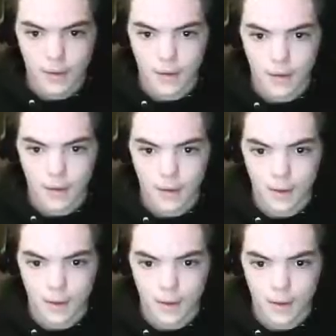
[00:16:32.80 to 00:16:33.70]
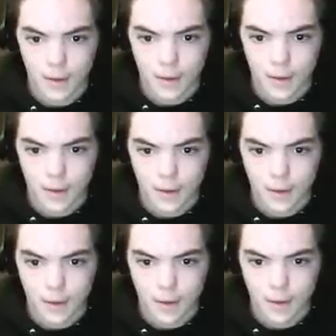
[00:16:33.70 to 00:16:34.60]

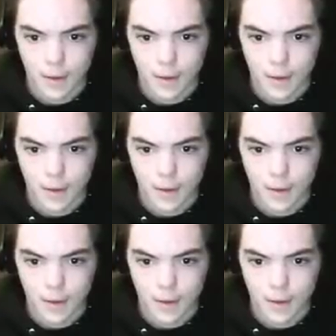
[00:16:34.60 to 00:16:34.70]
Nobody speaks.